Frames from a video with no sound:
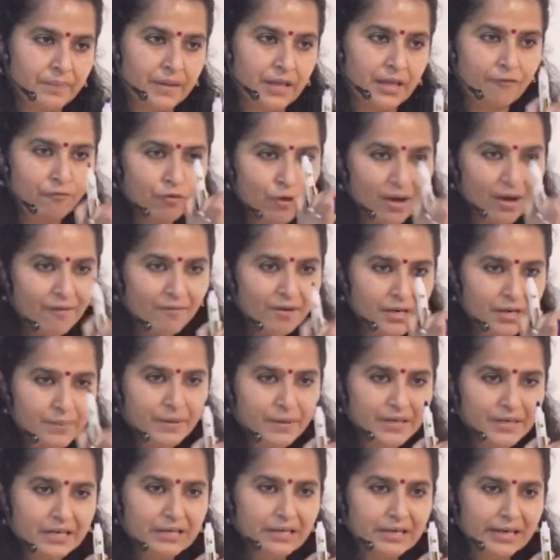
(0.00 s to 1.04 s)
If you have a
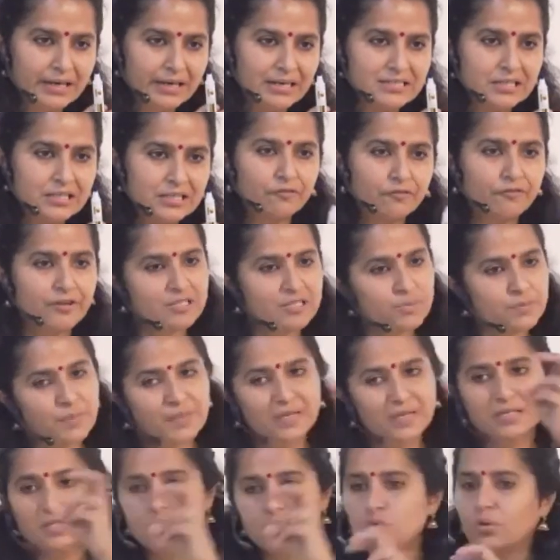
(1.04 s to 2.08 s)
limited data set of
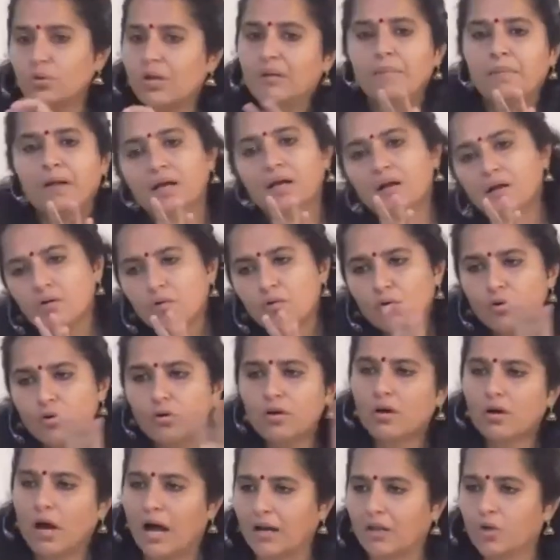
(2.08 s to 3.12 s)
experience, you can make good
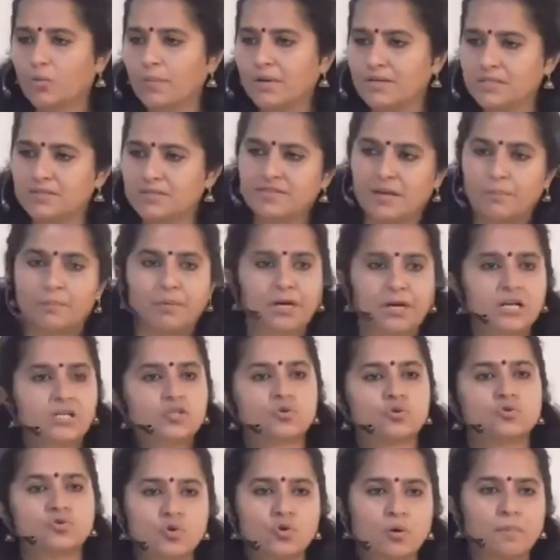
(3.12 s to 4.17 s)
arguments. If somebody
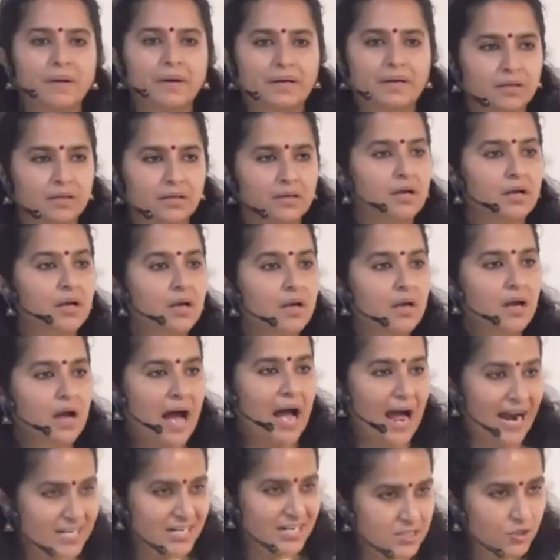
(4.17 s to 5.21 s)
shows you a better,
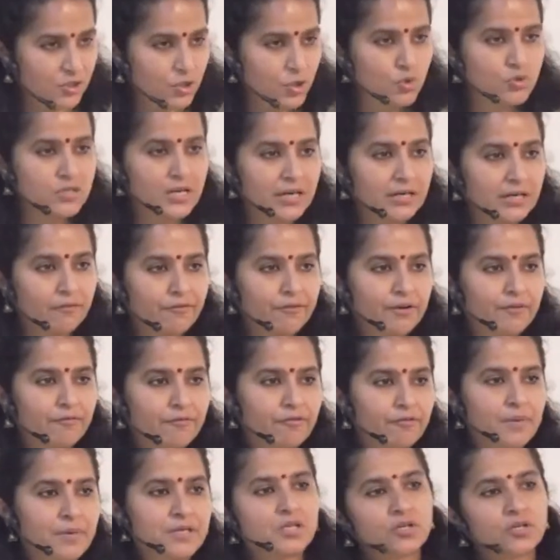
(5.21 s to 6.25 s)
adds a new set of
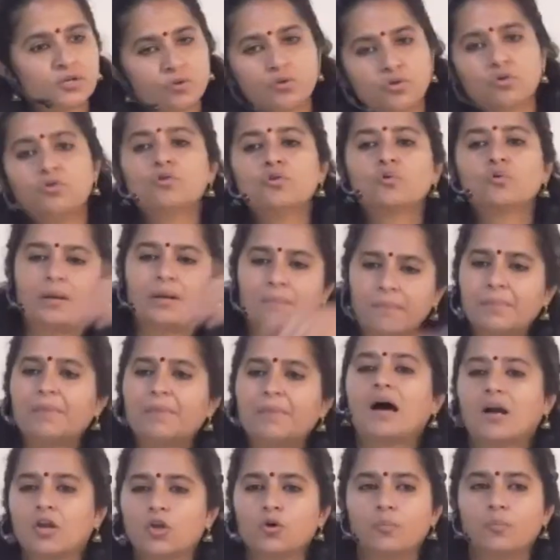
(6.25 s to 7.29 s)
information to you, you can maybe
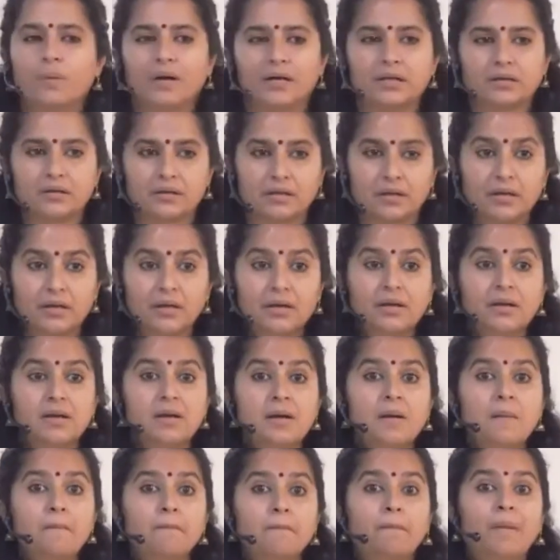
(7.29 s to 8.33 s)
argue better.
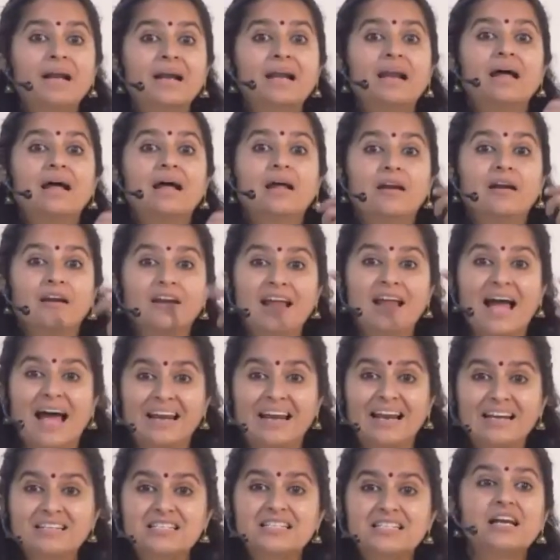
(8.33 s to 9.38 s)
But
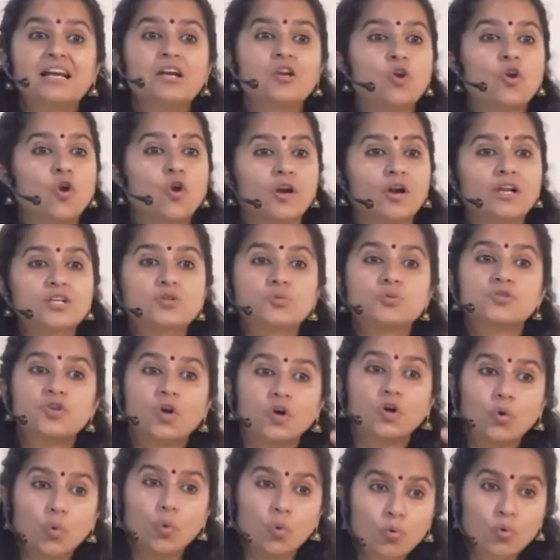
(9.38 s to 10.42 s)
reality and knowledge was
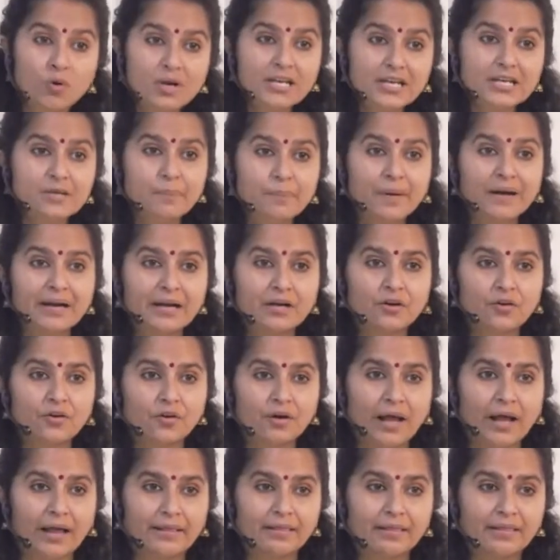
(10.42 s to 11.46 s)
not only dependent on
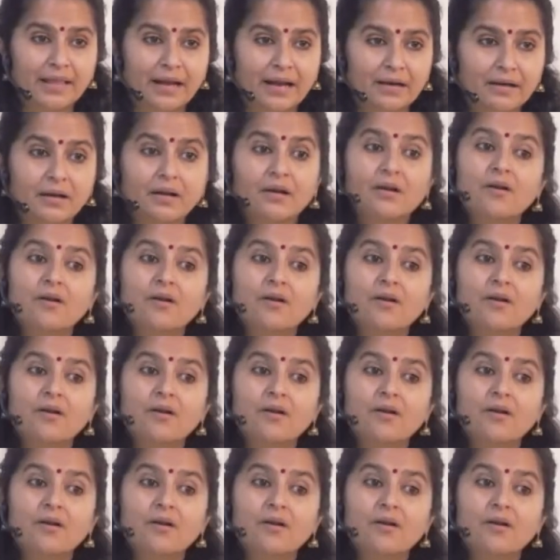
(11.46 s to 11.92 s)
that.